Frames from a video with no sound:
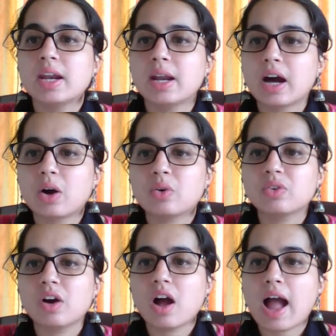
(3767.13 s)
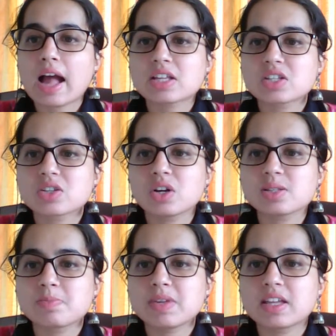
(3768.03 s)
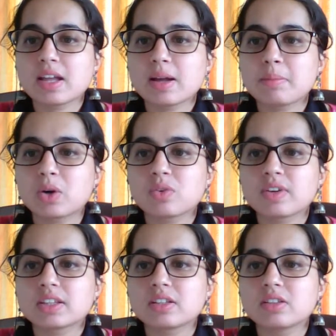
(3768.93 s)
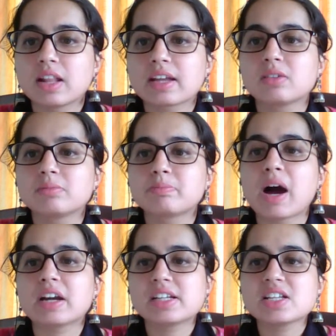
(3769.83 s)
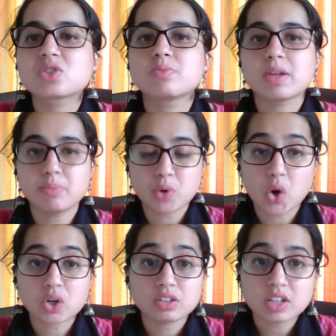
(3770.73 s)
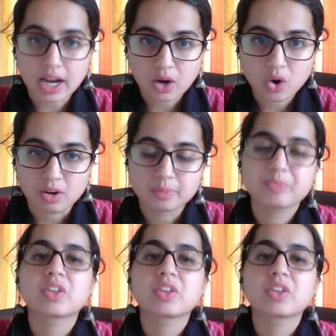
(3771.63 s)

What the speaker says: Now, as you are speaking about like parties to be brought on record,